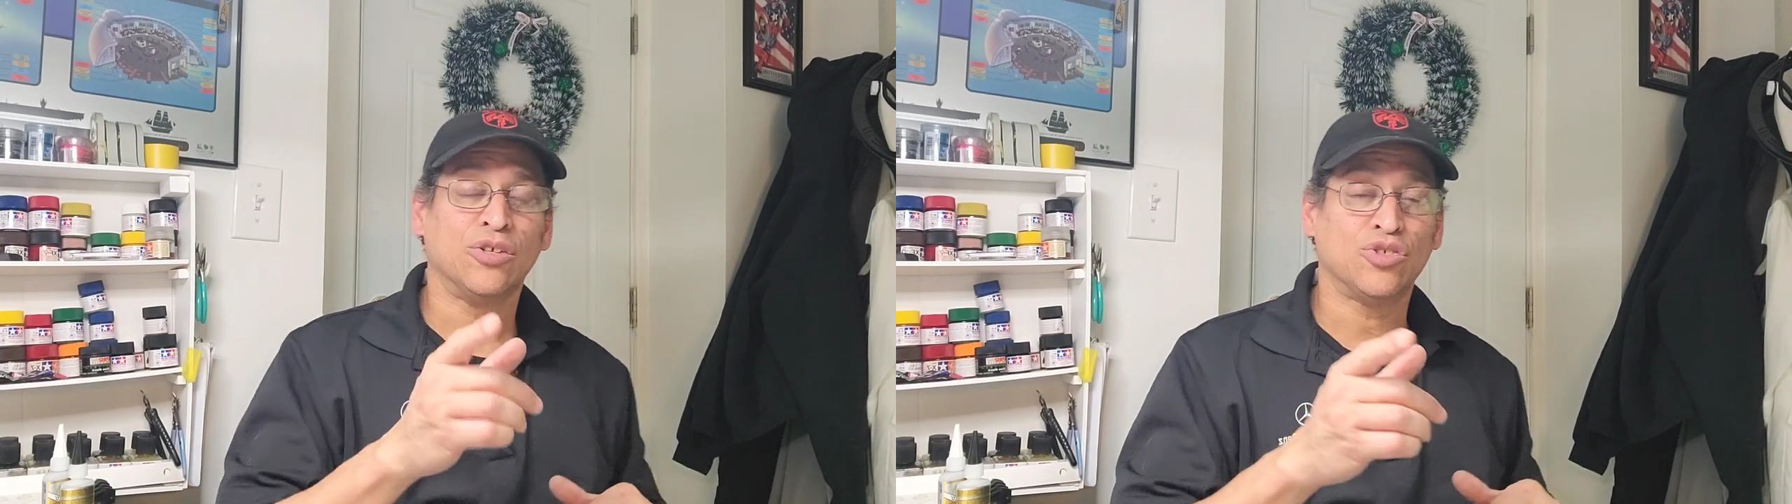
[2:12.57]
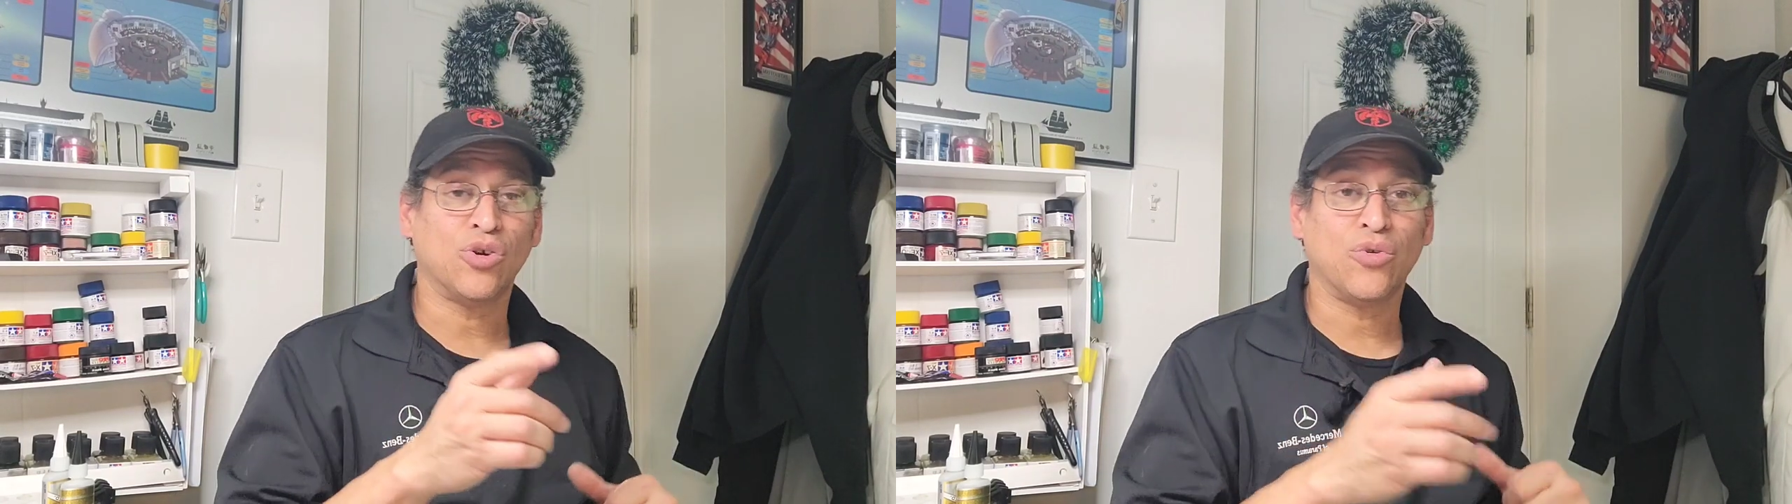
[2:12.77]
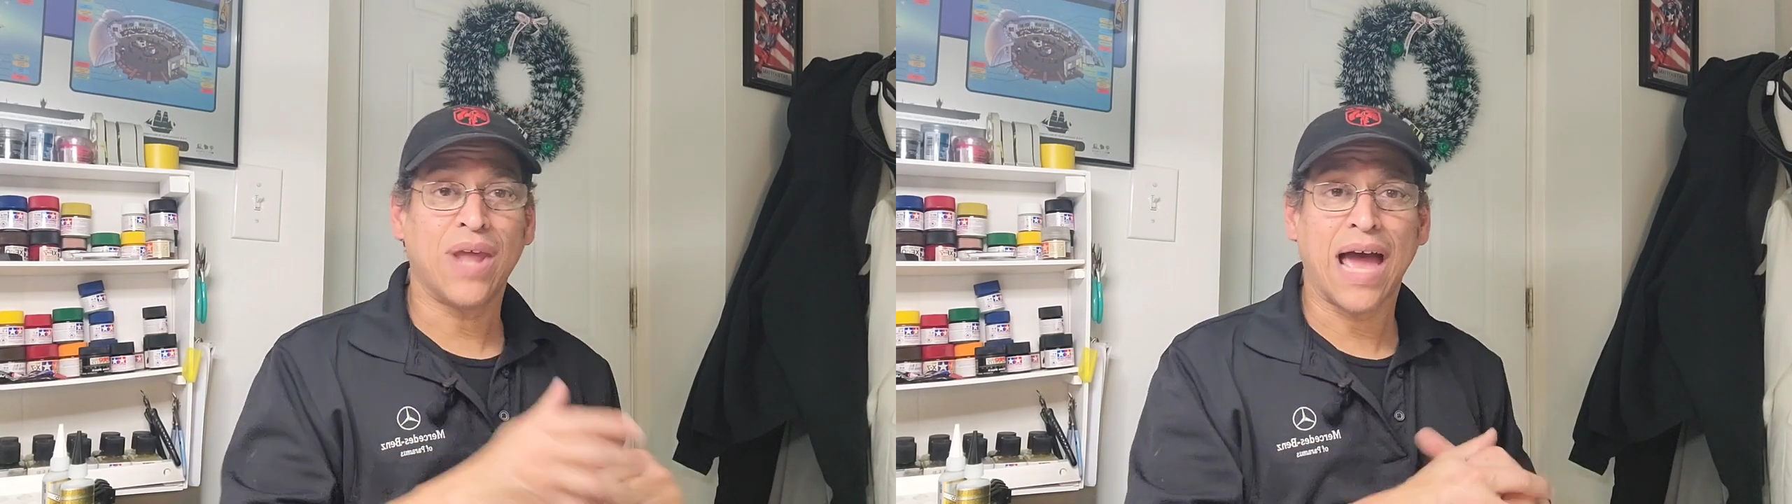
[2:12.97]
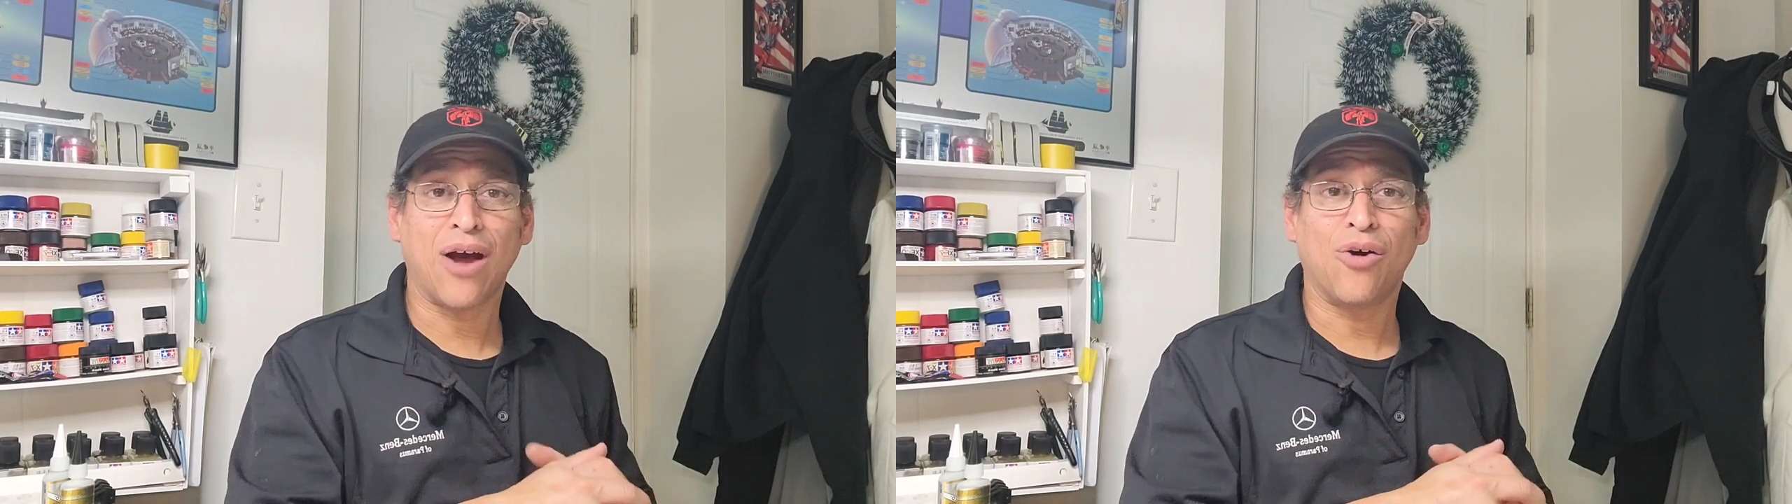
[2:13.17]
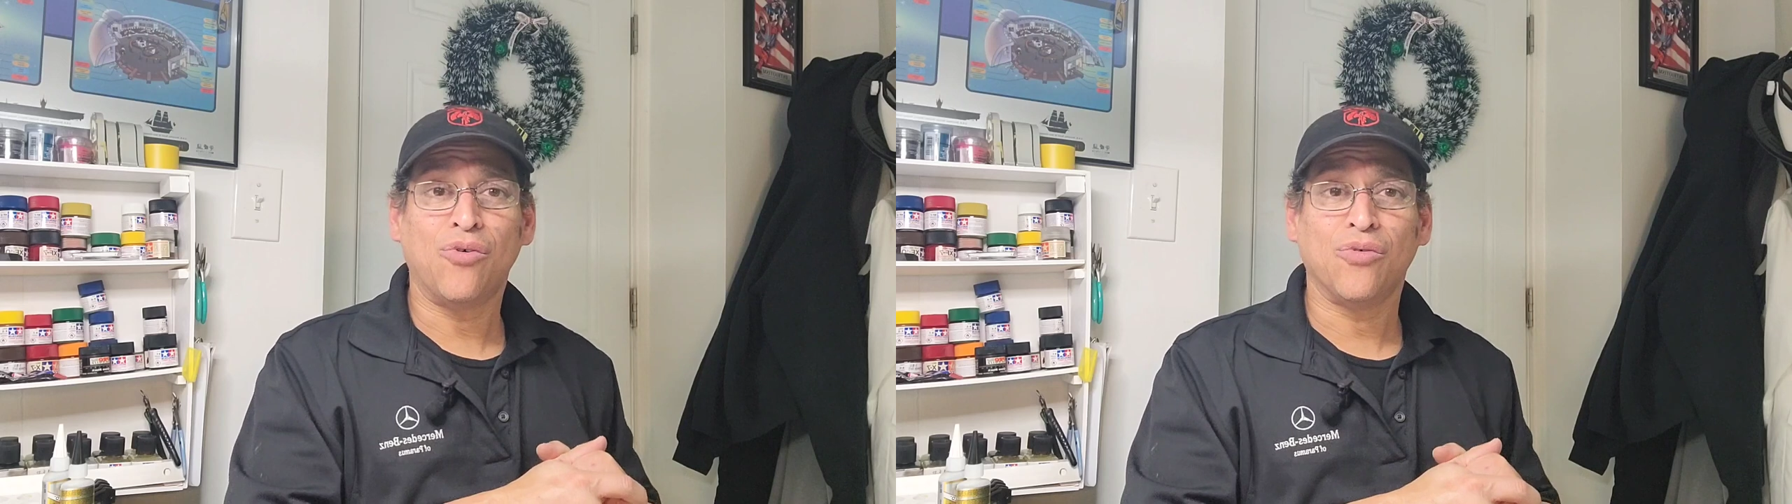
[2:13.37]
So
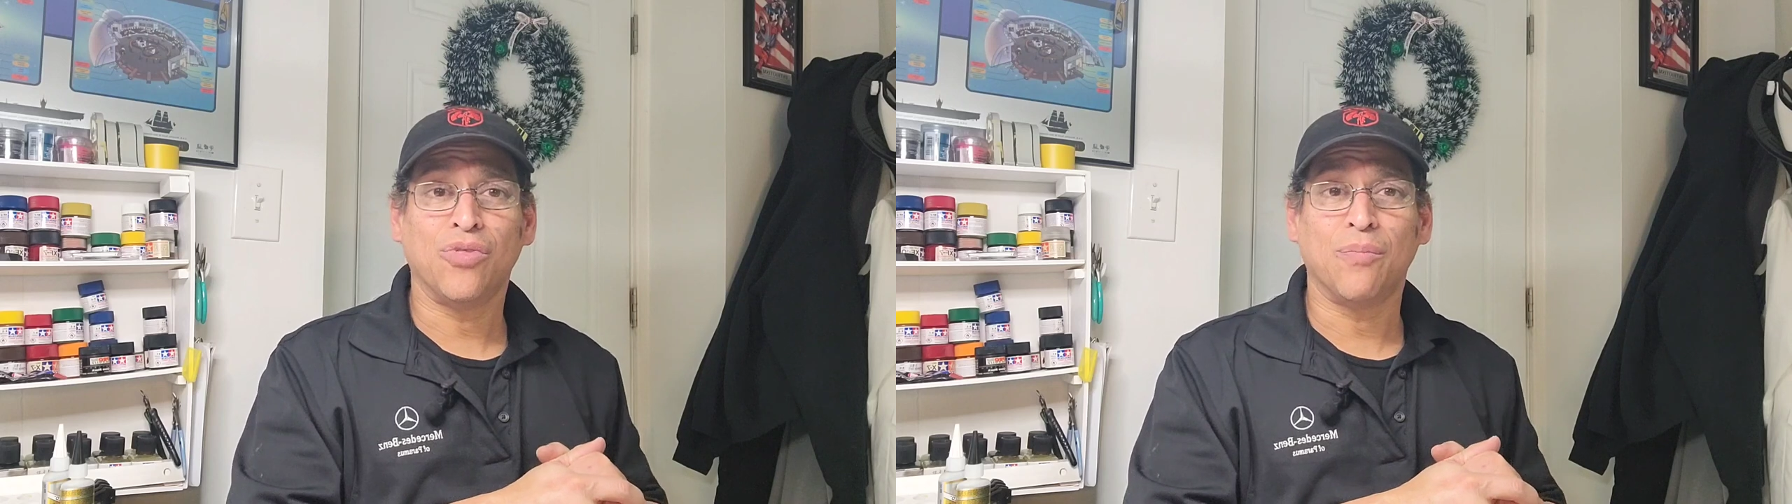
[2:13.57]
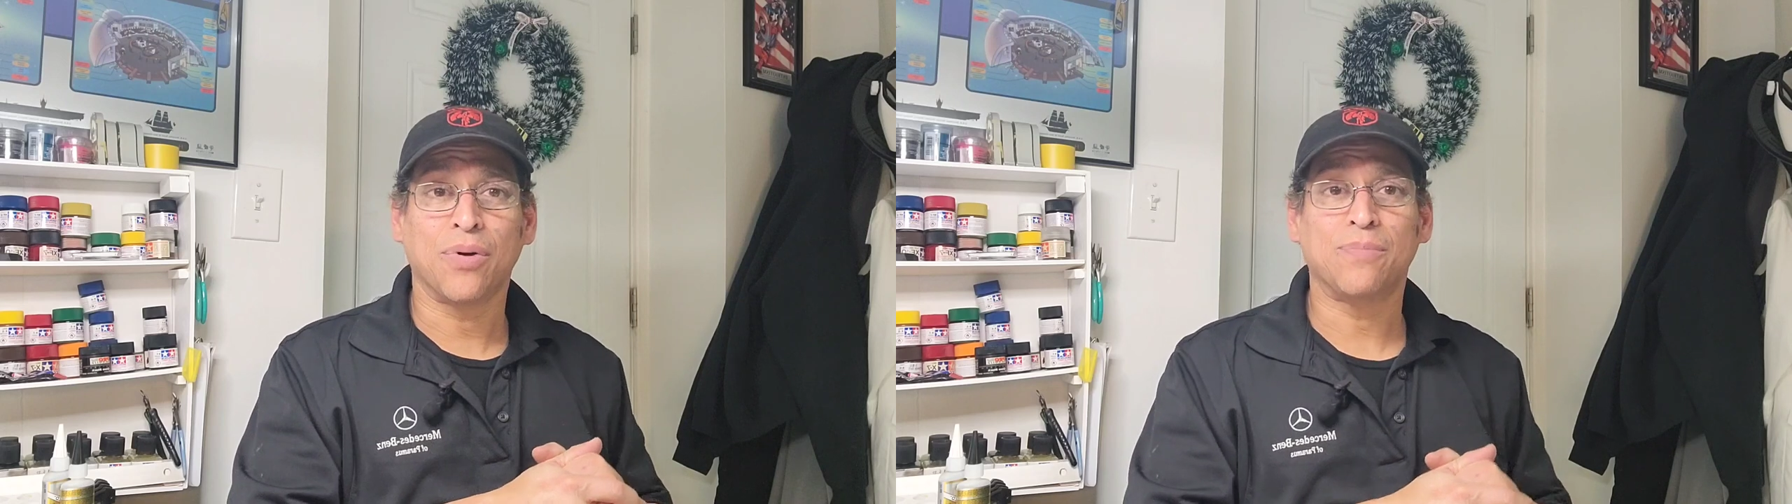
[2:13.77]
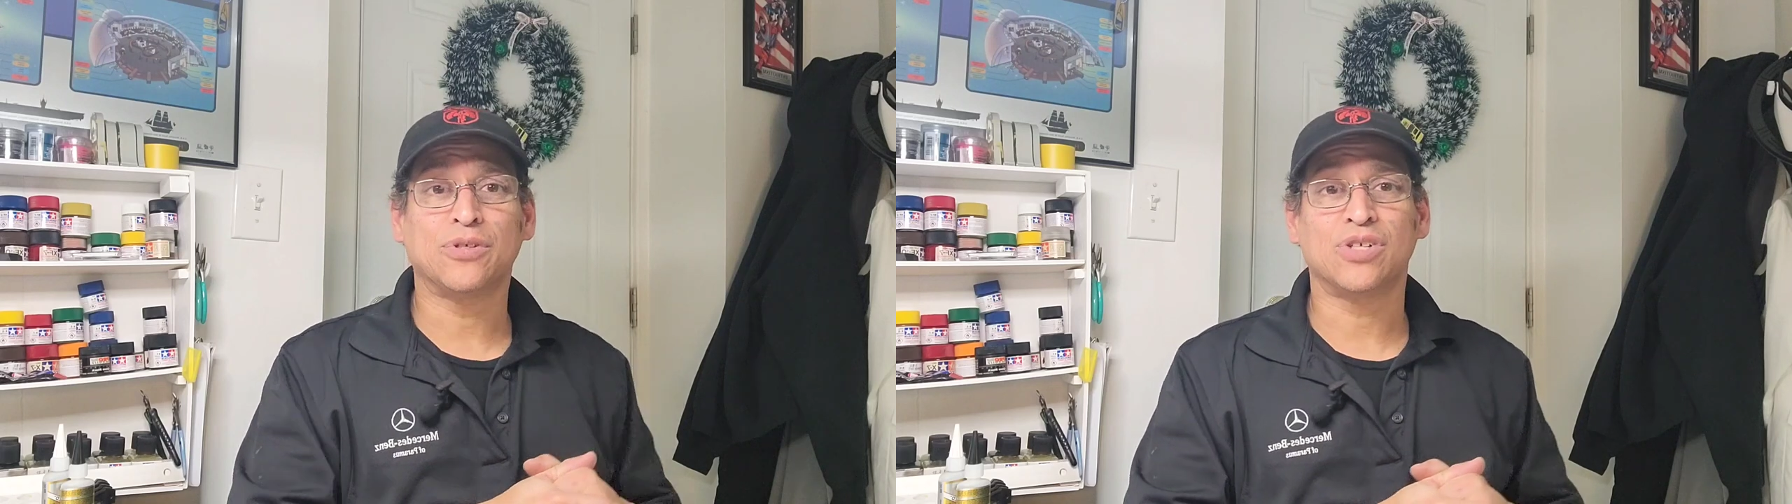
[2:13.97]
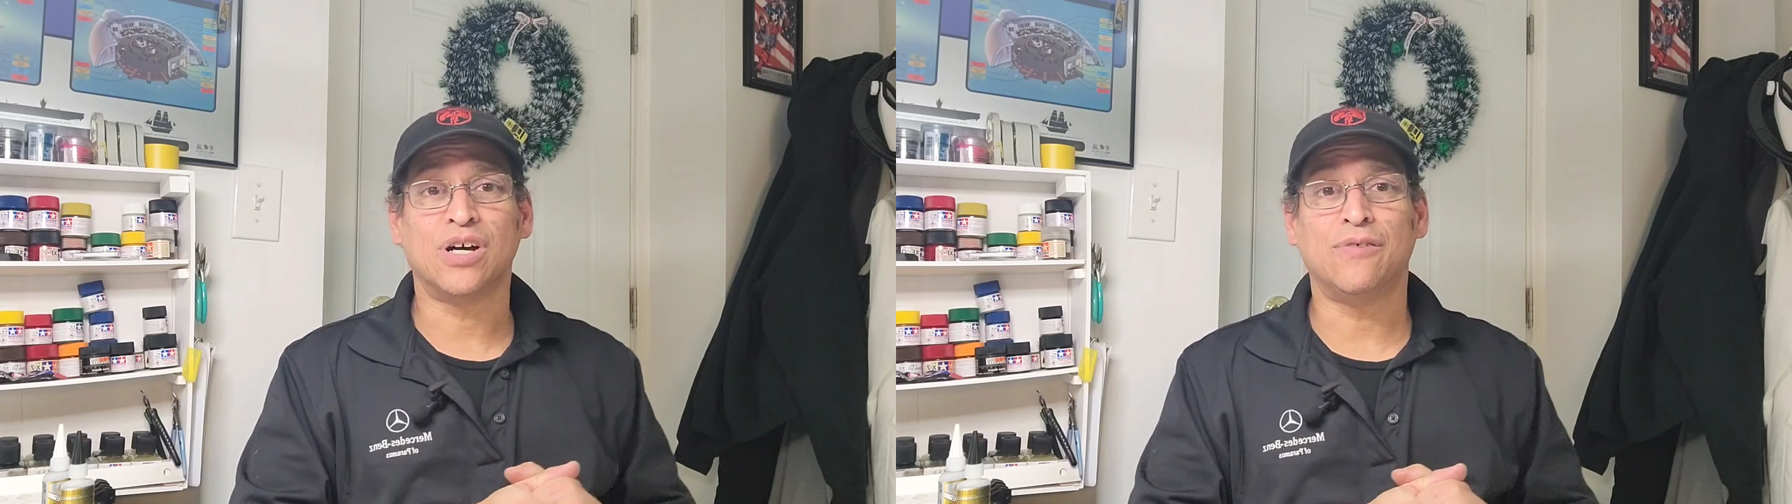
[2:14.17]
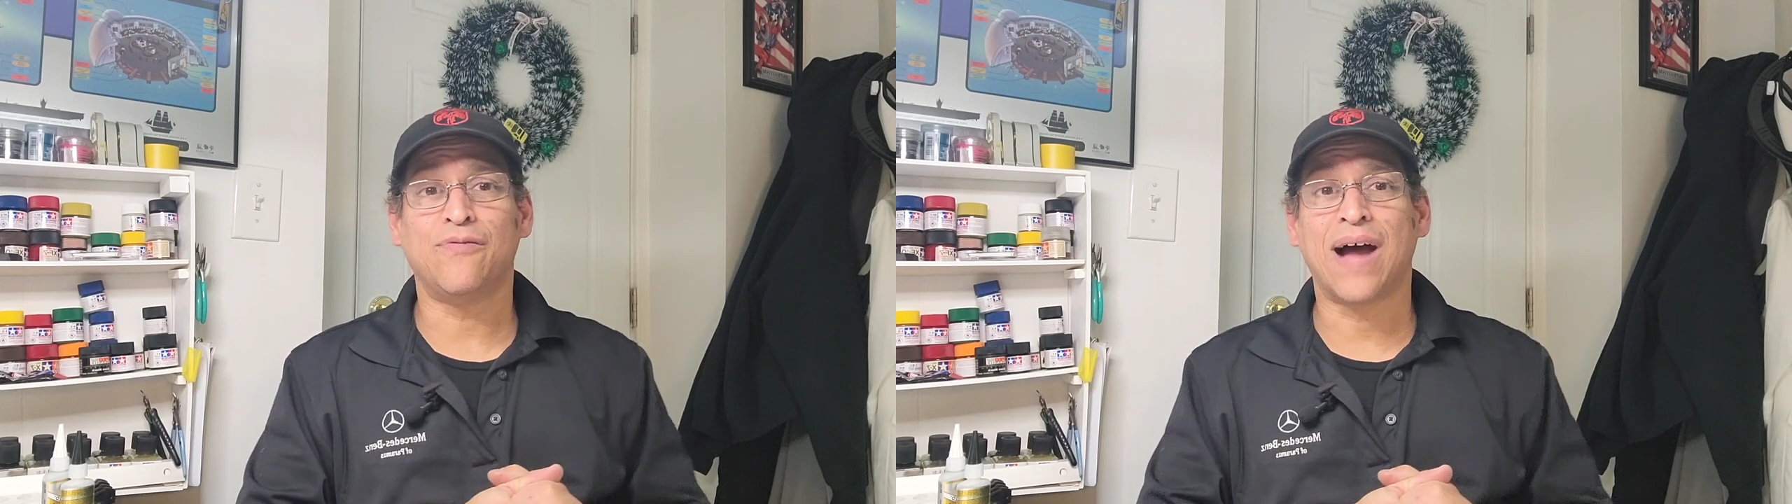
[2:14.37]
now, the purpose
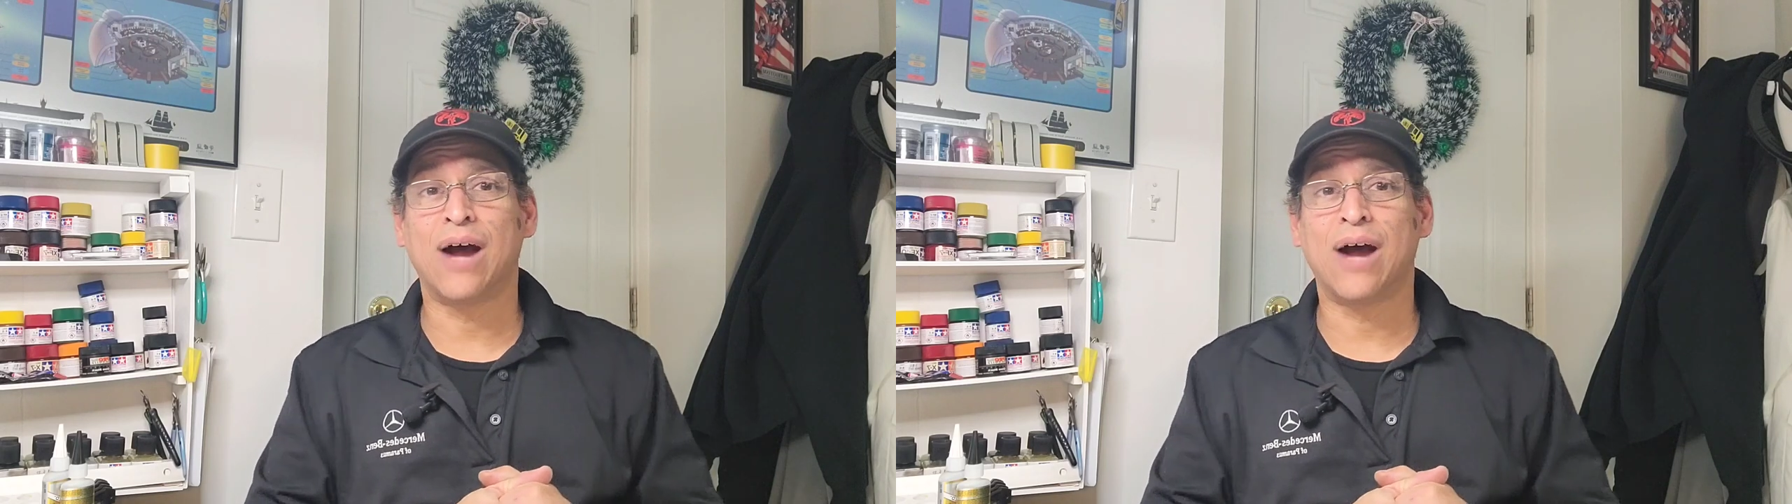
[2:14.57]
of